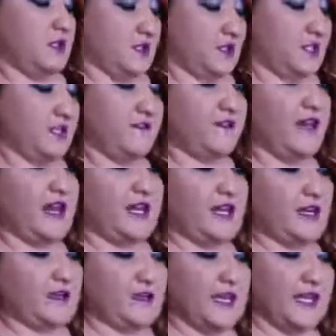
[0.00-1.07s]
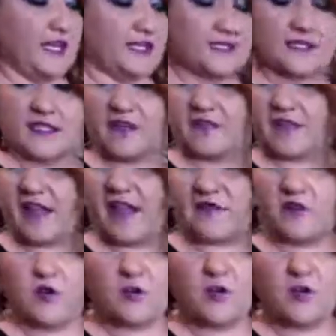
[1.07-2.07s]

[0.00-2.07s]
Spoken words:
to fine hair clients. So if they have normal